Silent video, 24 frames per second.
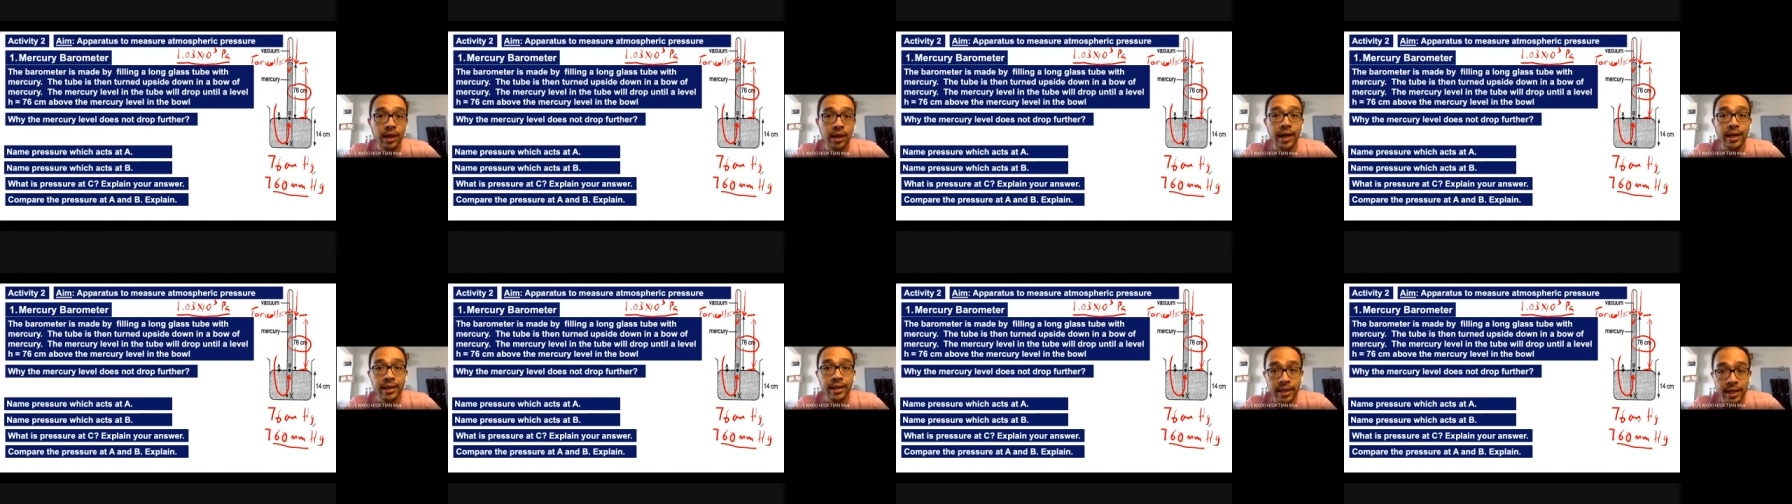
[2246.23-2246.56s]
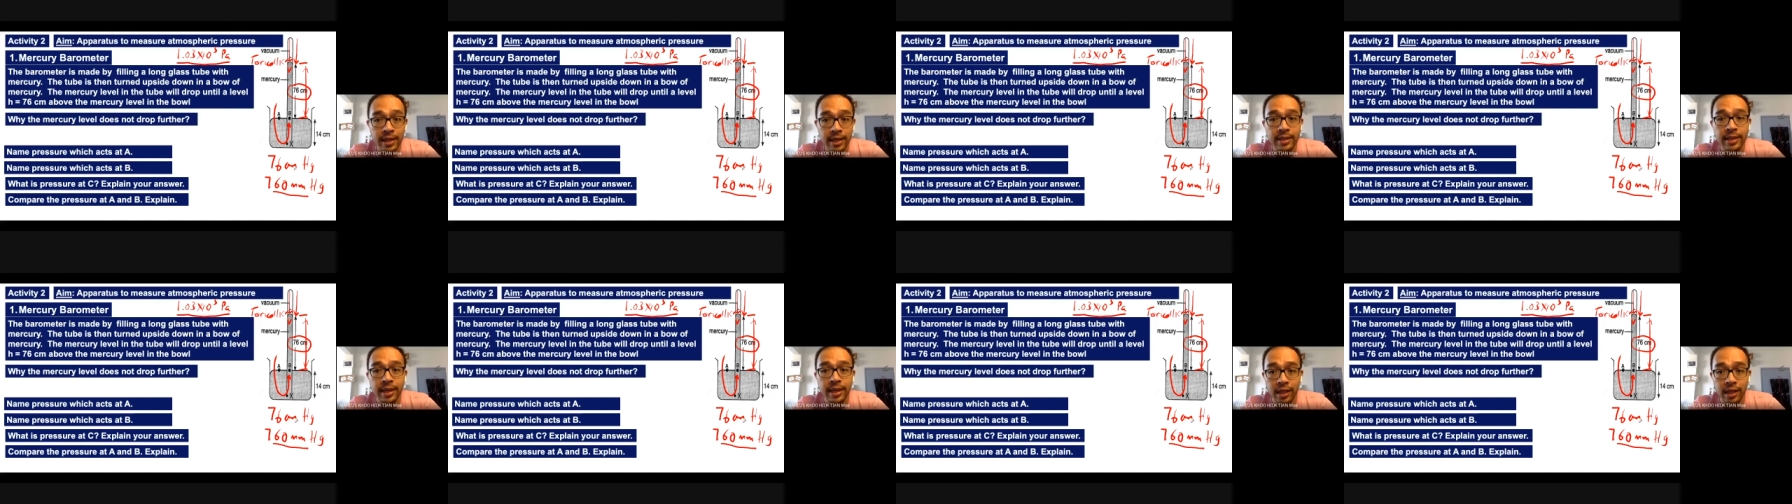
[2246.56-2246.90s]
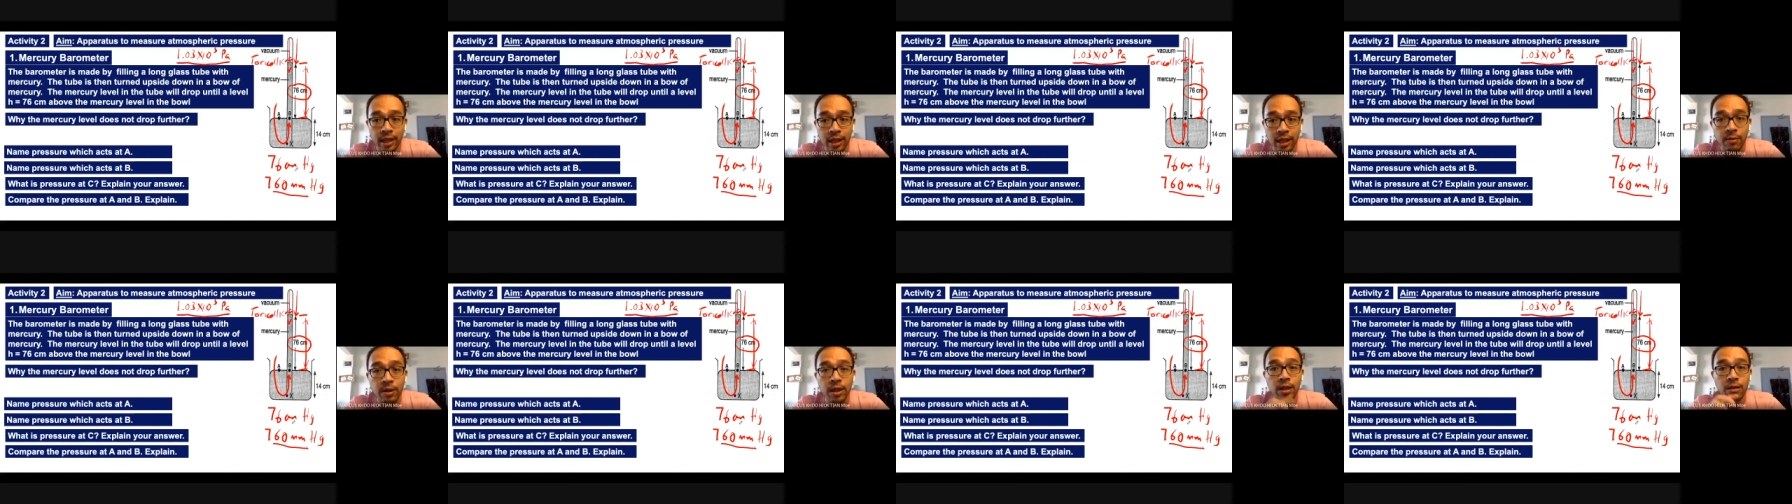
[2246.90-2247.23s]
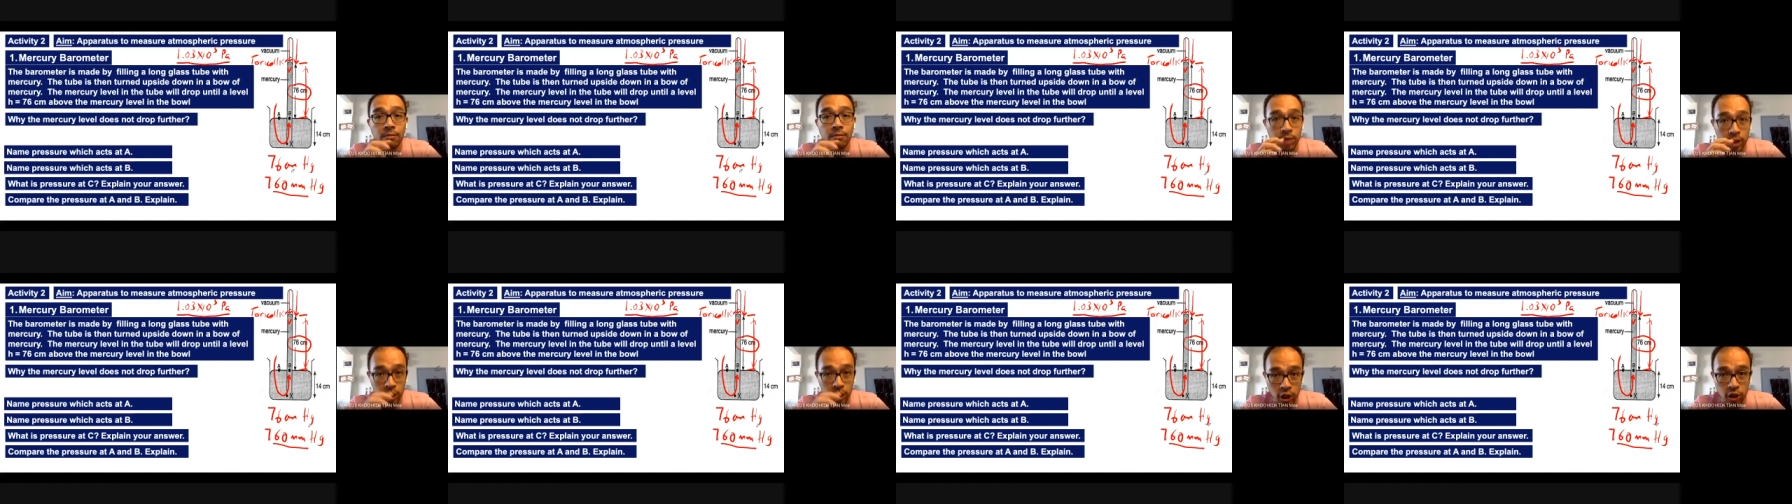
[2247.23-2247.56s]
I say
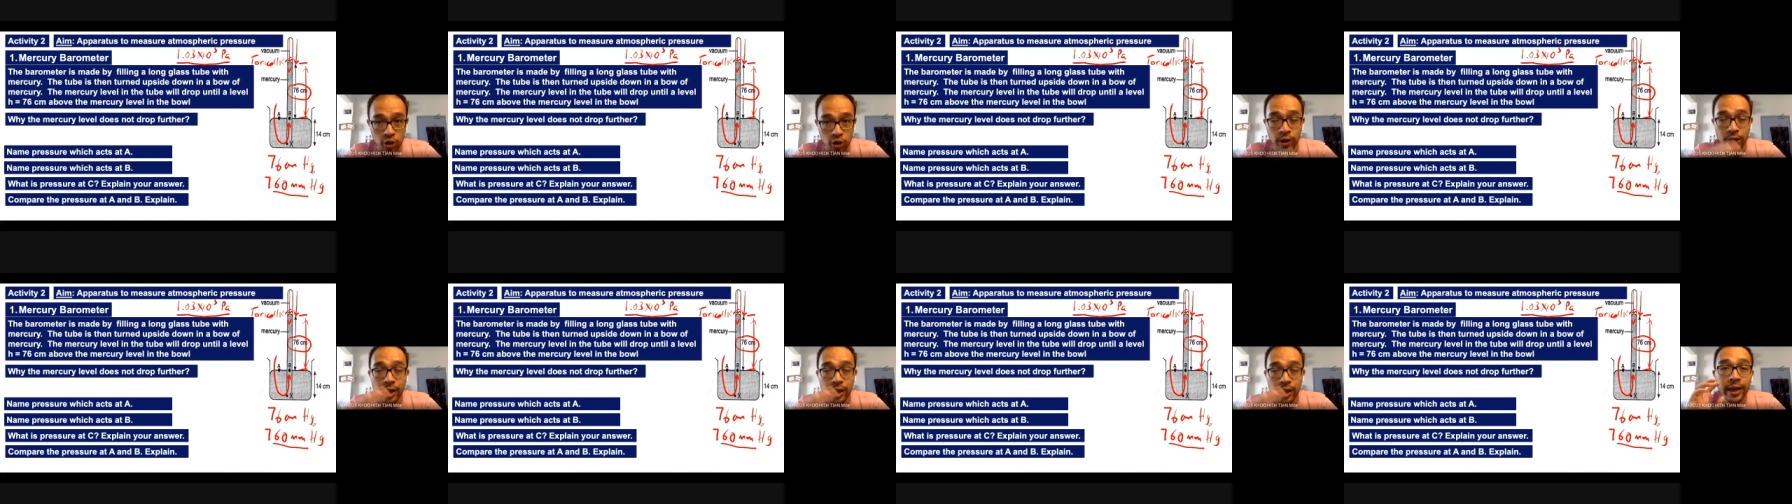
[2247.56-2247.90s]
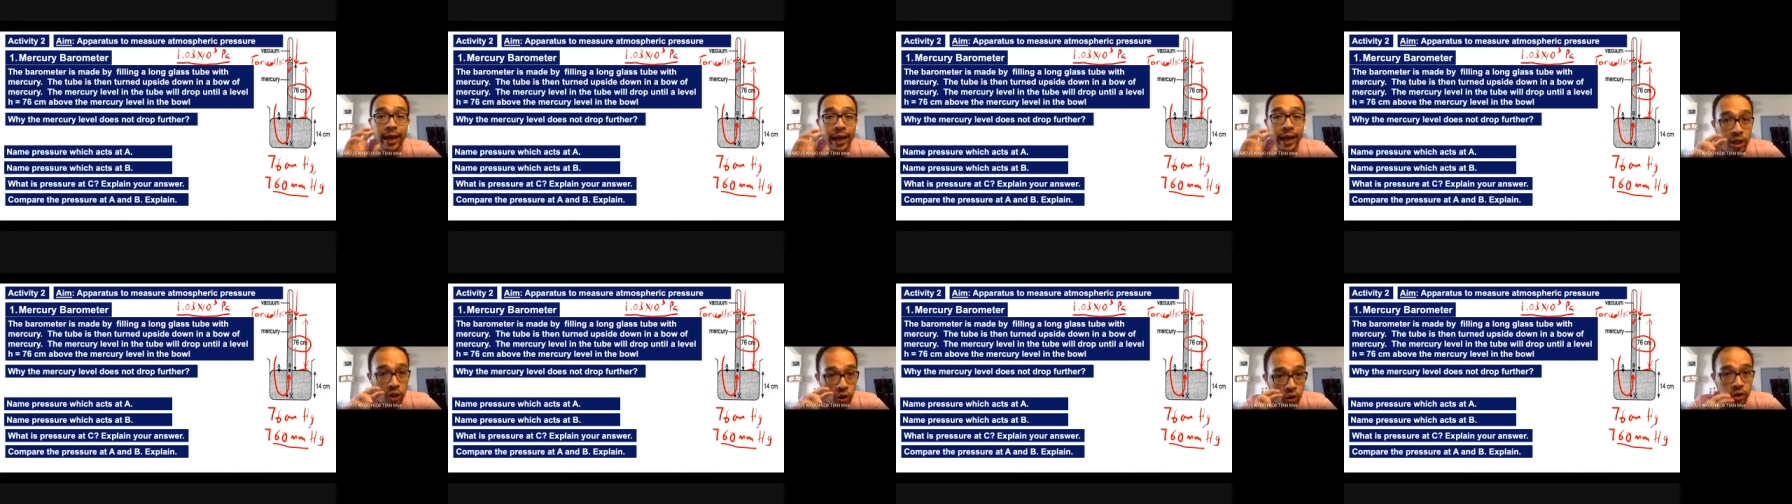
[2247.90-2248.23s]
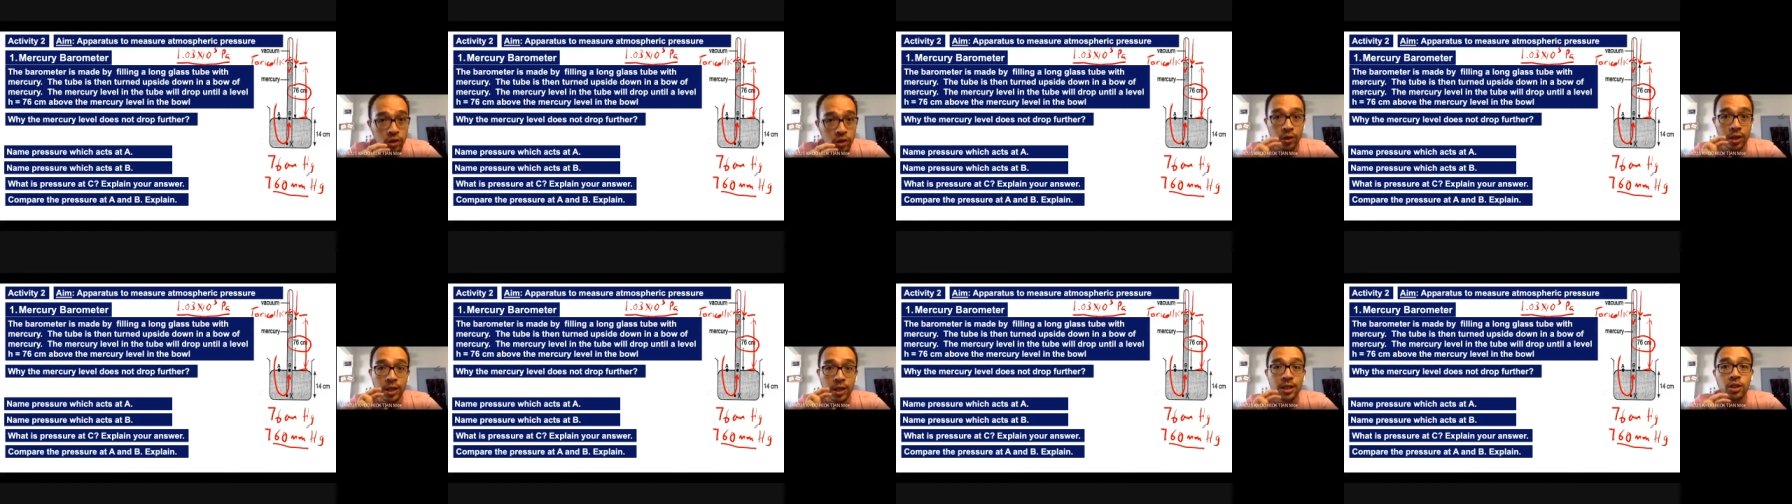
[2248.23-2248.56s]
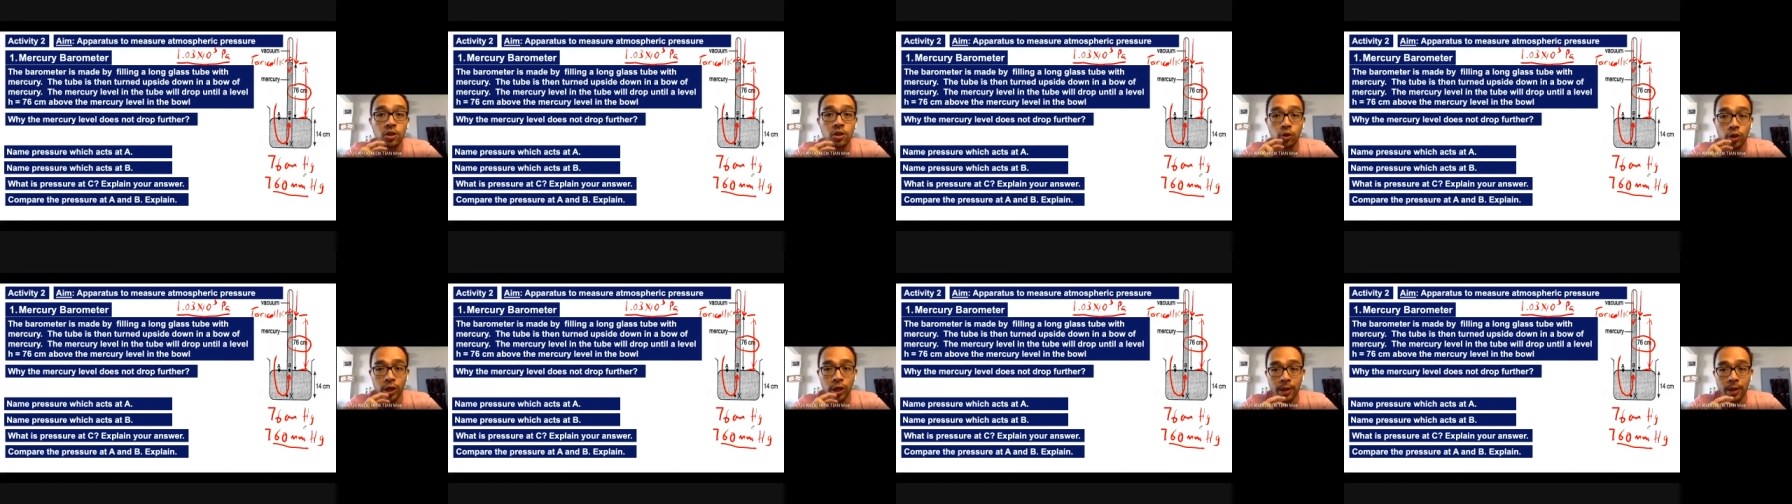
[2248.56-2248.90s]
centimeter mercury. Get used to
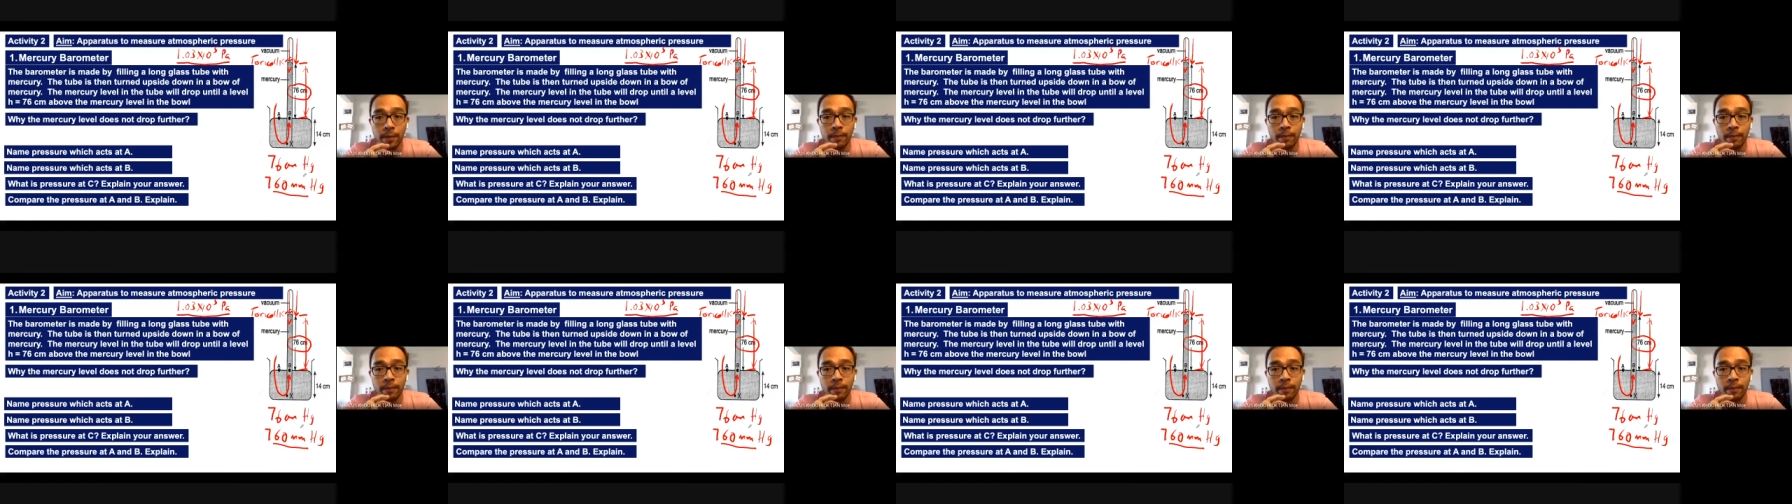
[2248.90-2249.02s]
this unit.